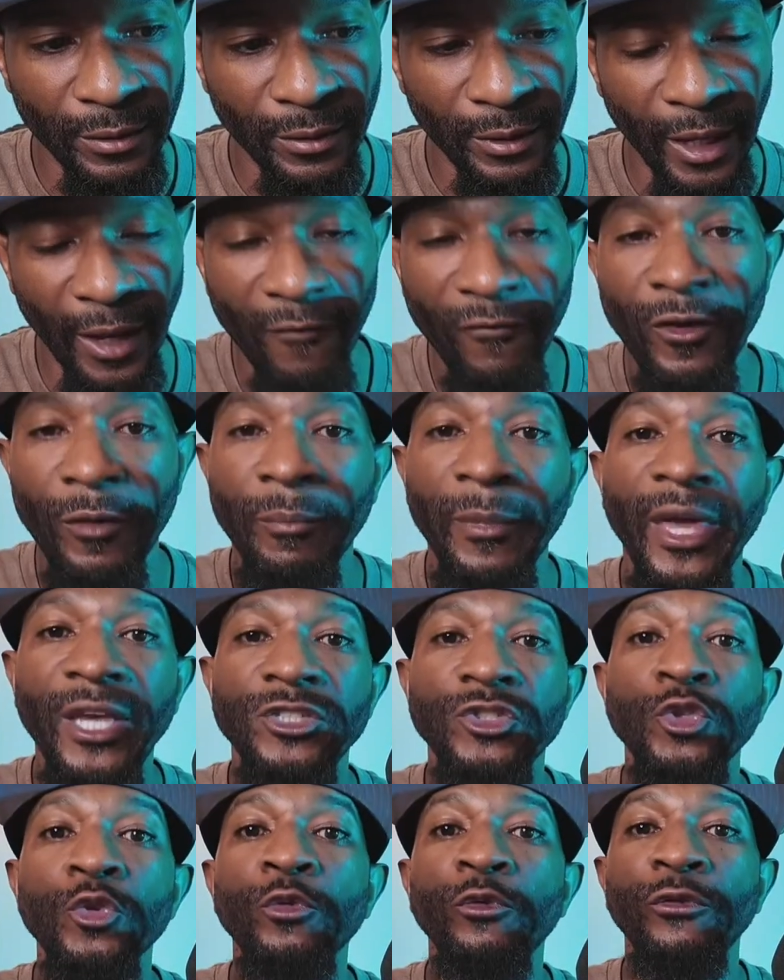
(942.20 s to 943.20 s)
if it makes
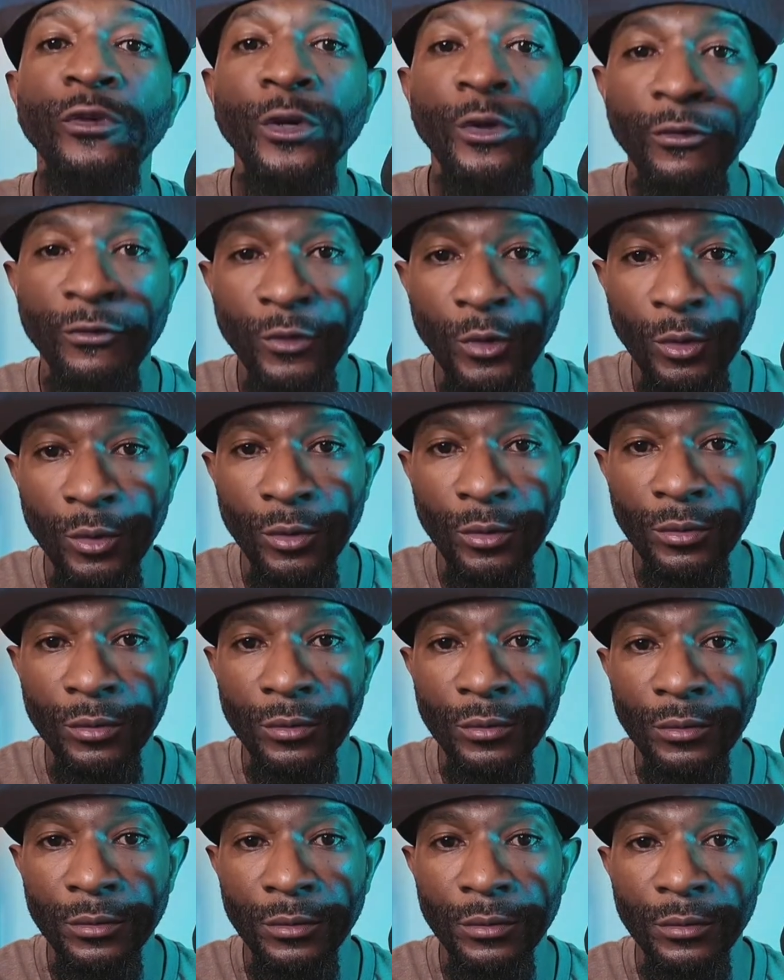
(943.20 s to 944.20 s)
you fearful,
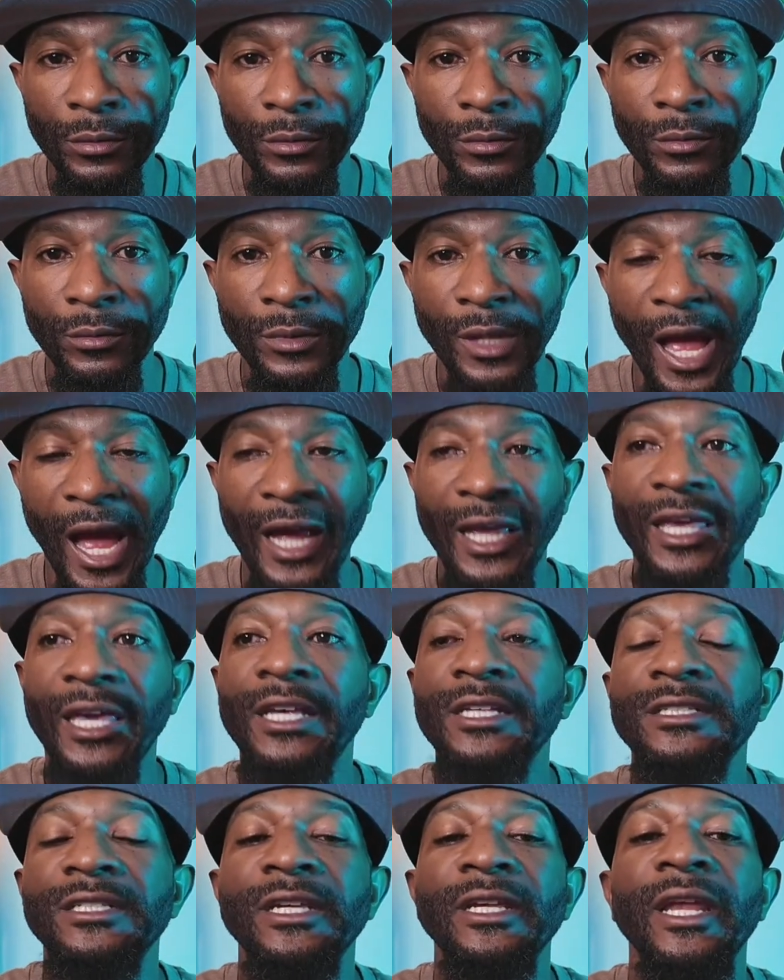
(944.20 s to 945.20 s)
I
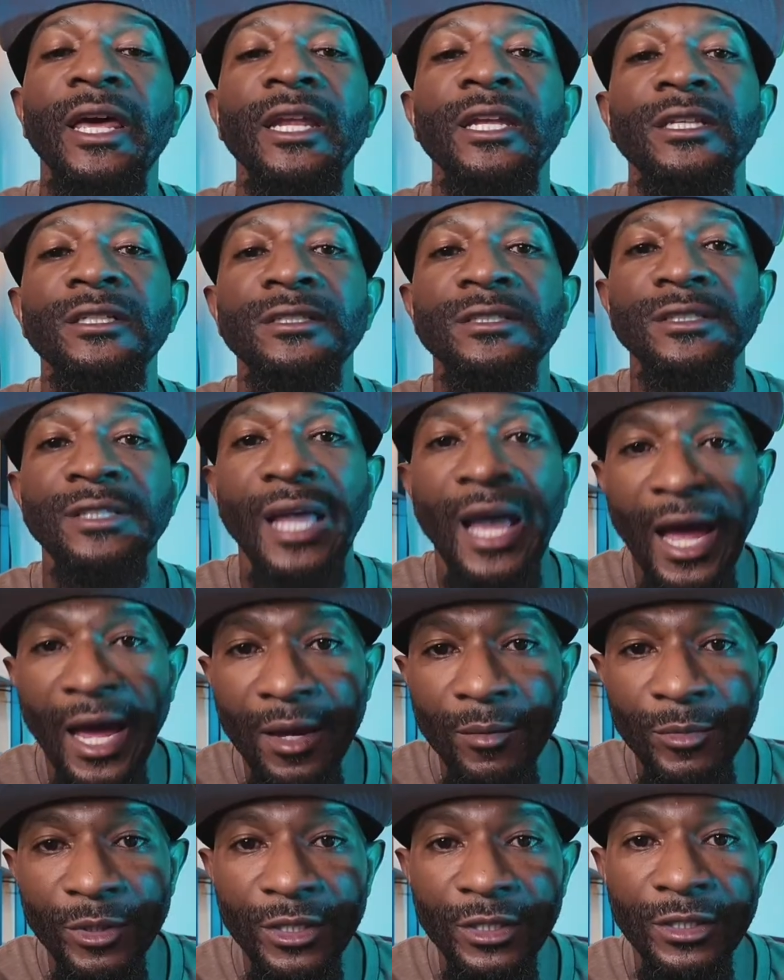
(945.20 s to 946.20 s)
can't say that it's
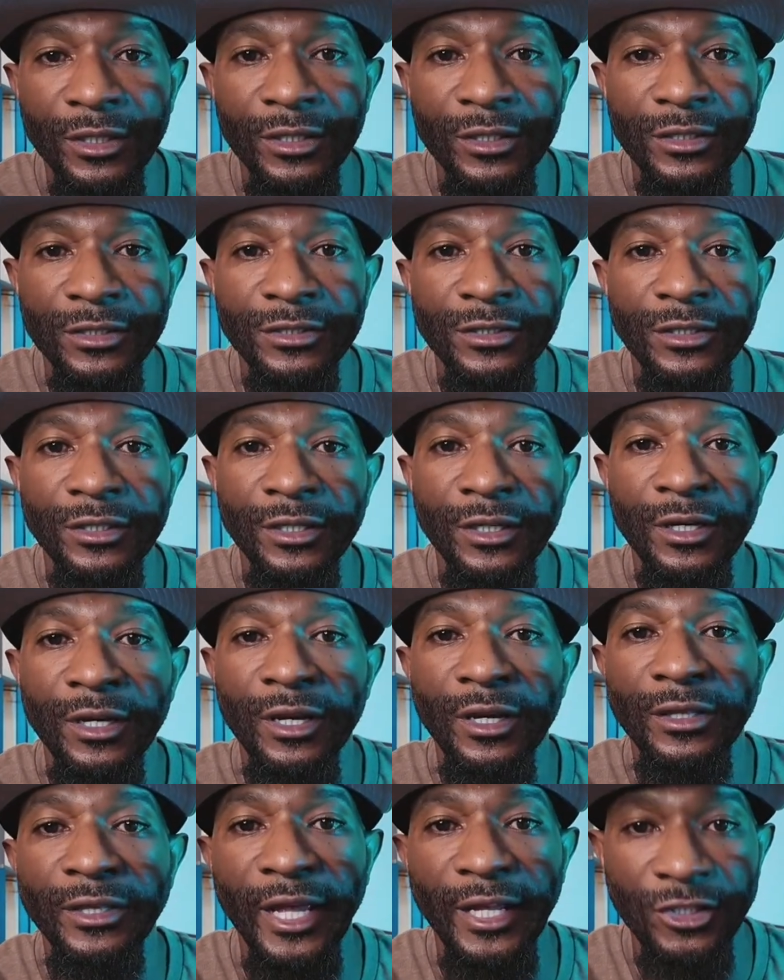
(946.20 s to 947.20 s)
not because
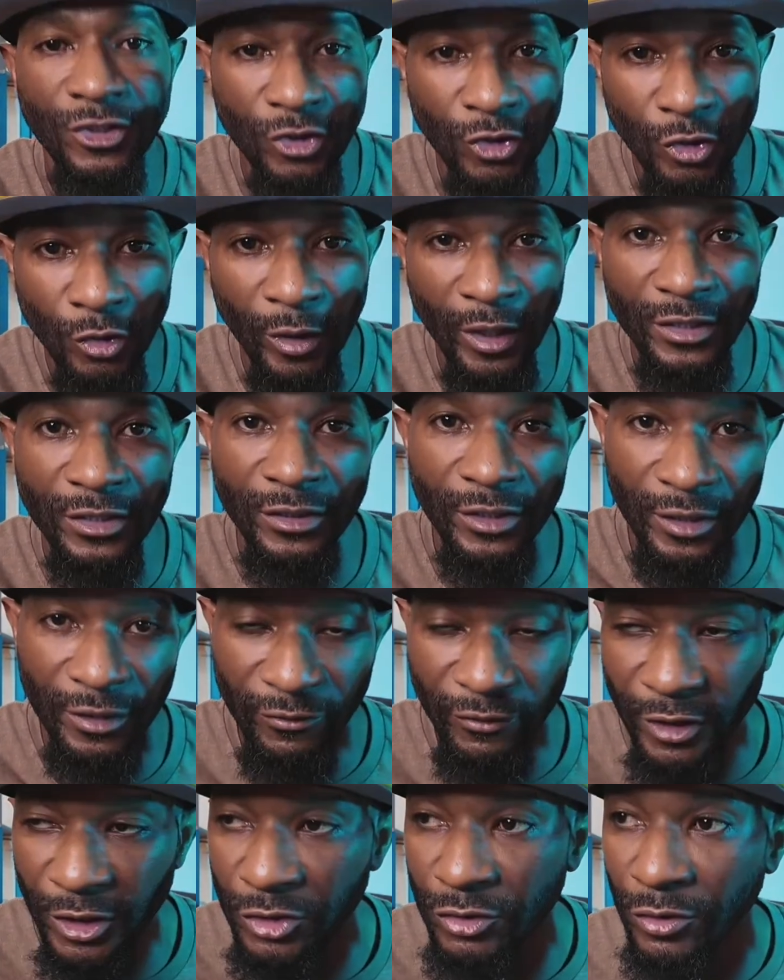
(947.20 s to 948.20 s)
that's you as an
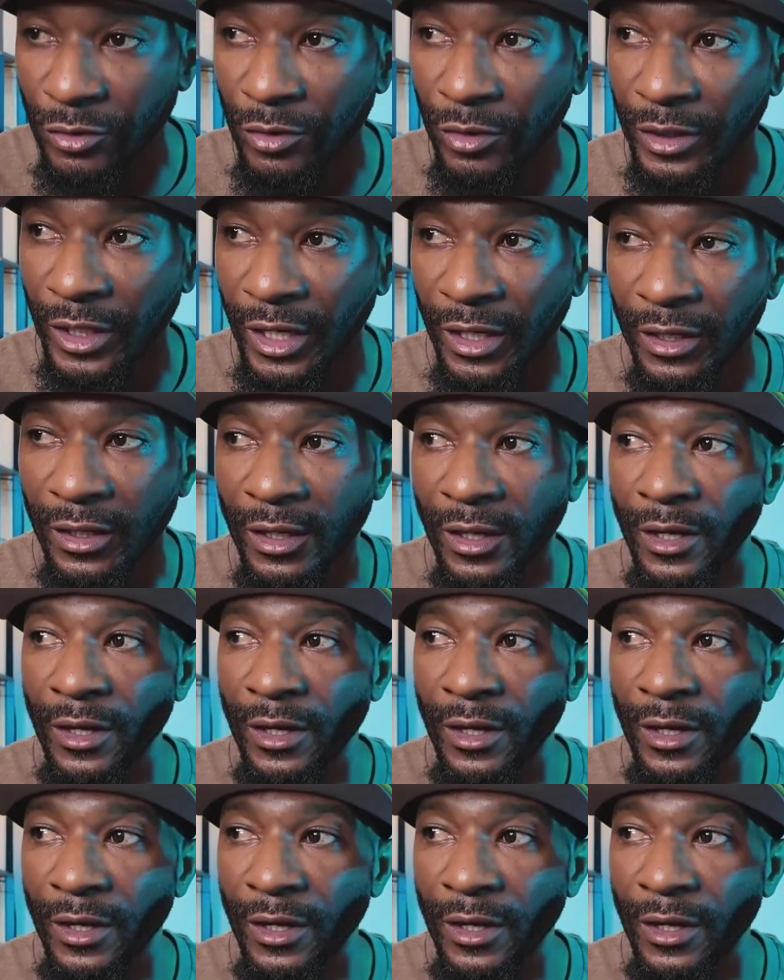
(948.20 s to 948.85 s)
individual, okay?